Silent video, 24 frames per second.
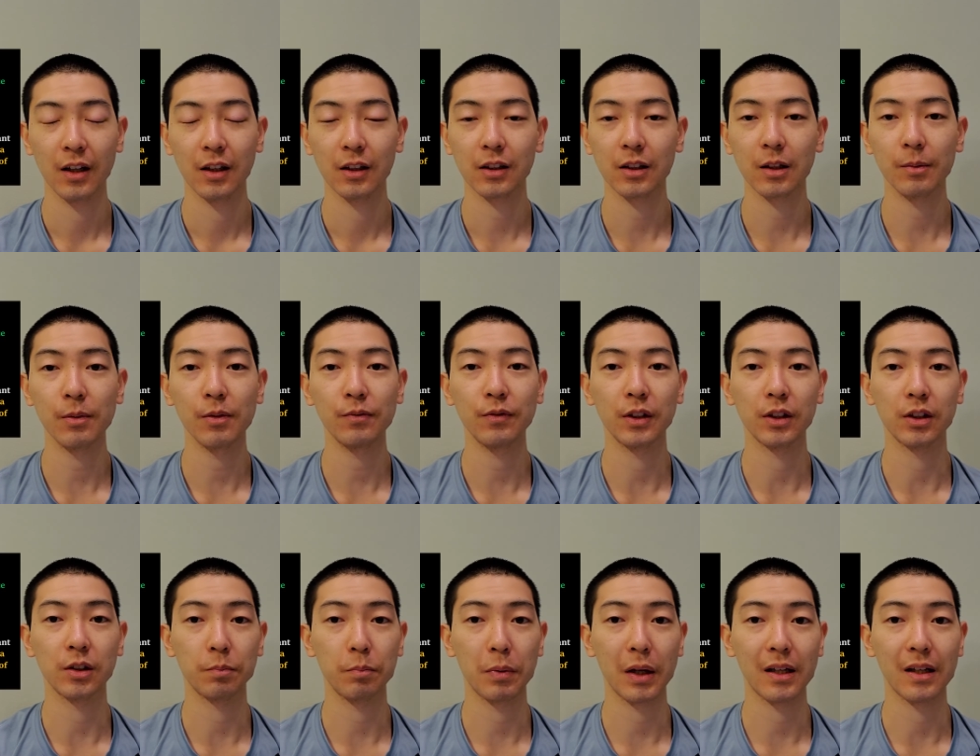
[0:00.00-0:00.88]
some of the
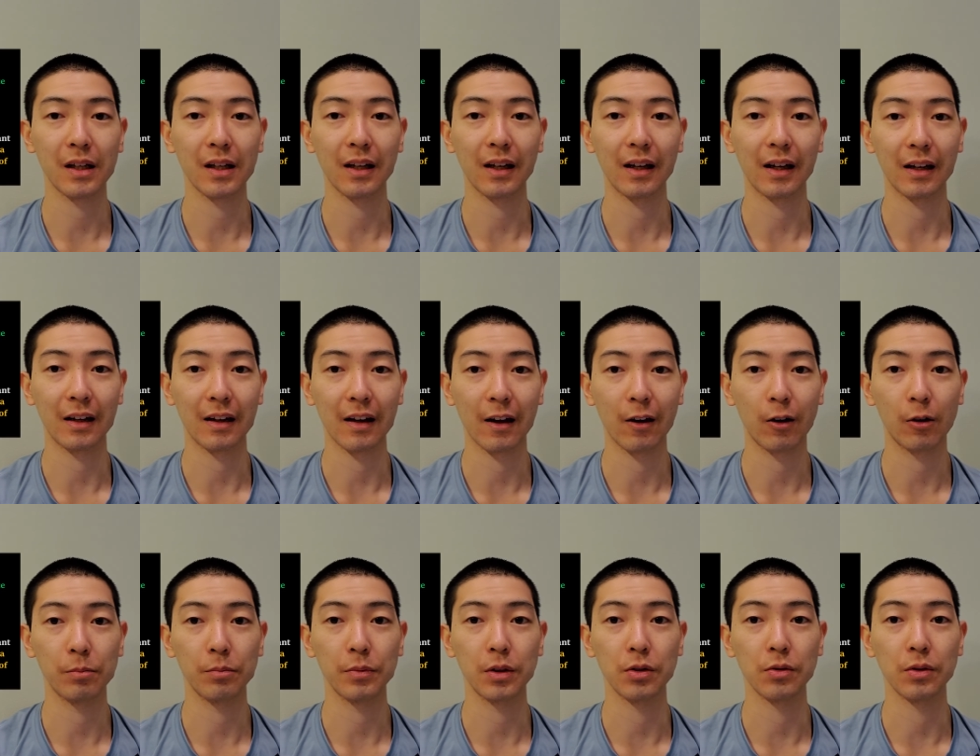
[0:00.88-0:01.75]
spending can
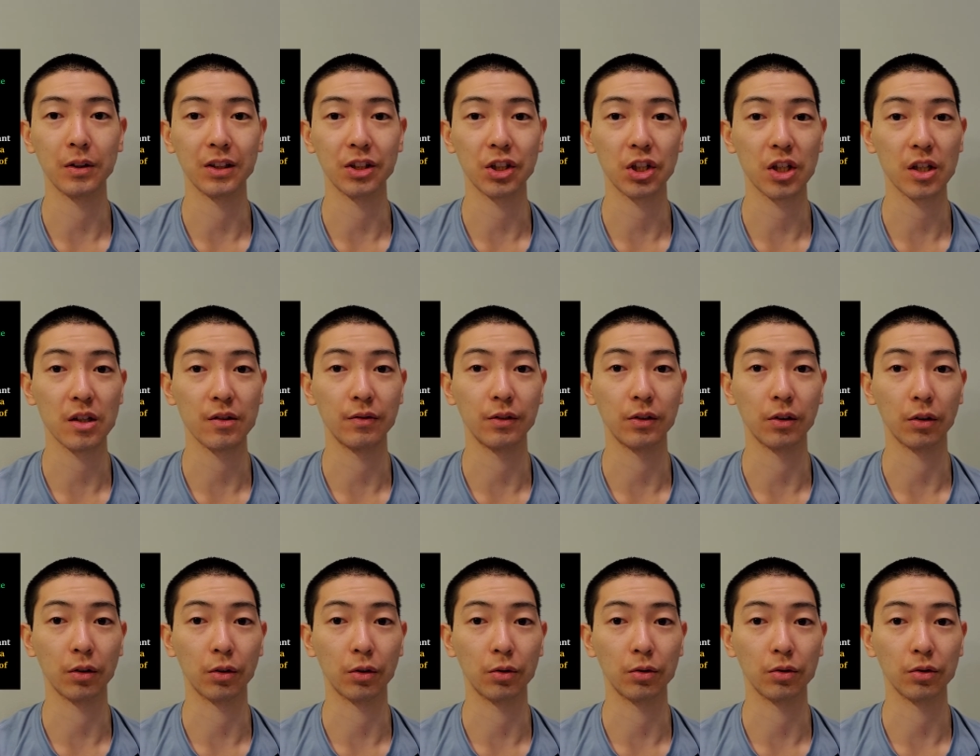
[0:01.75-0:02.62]
help you achieve your
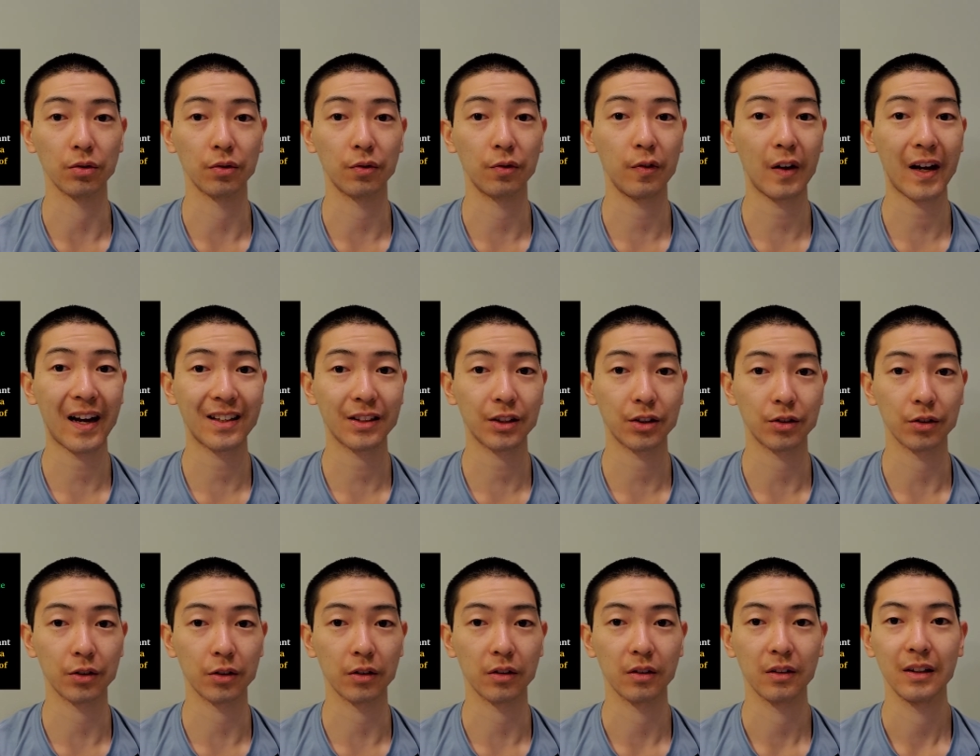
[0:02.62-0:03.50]
goals
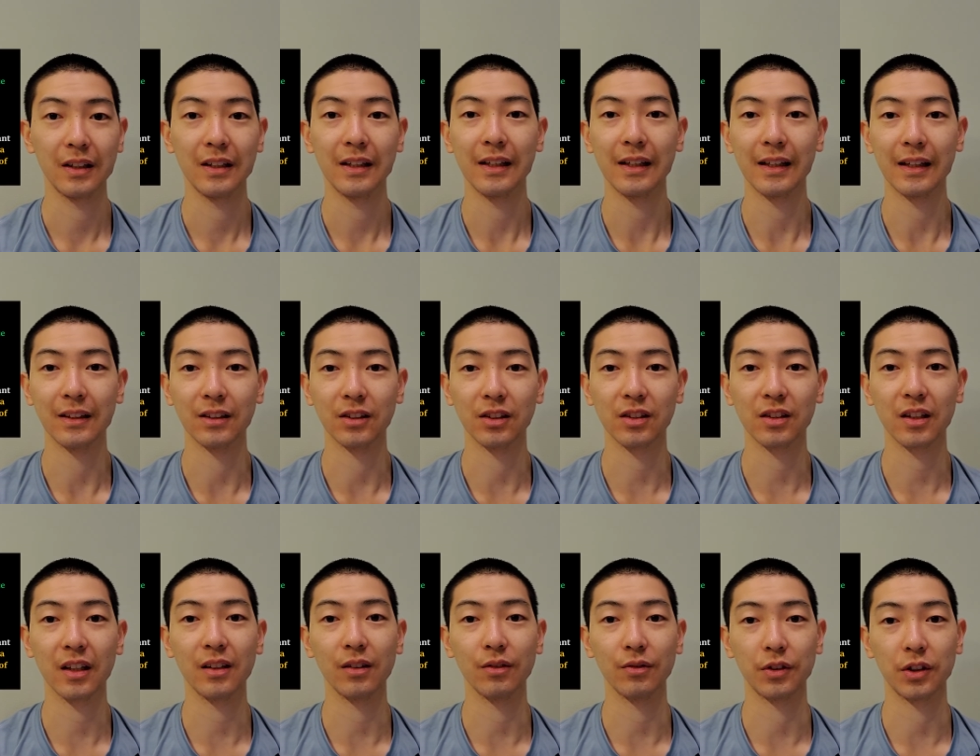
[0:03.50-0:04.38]
faster
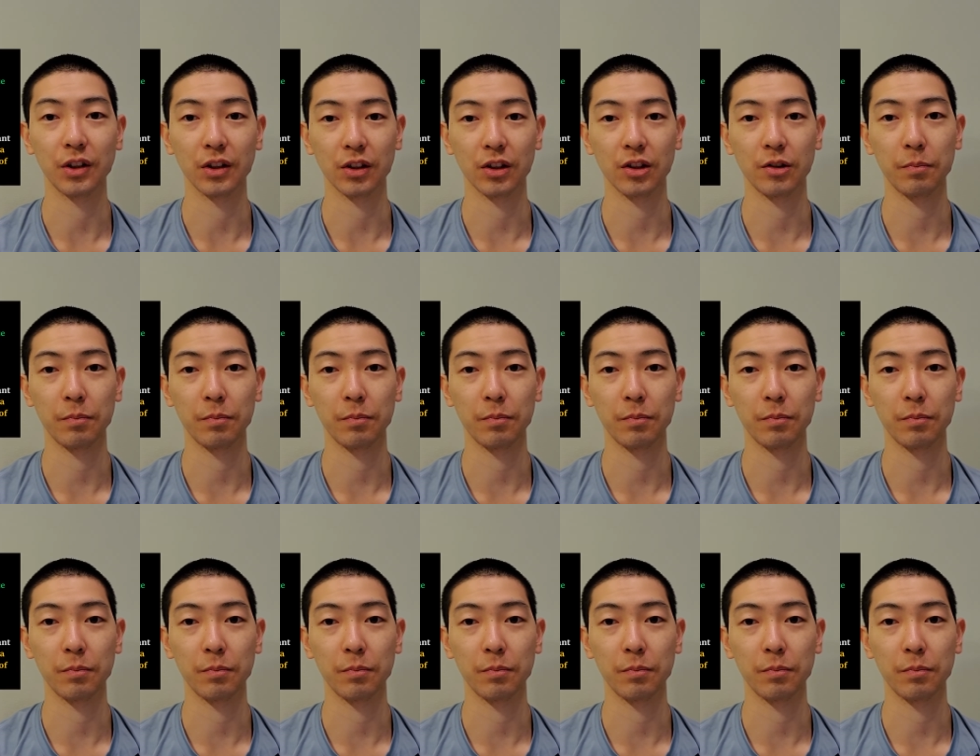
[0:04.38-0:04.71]
instead of just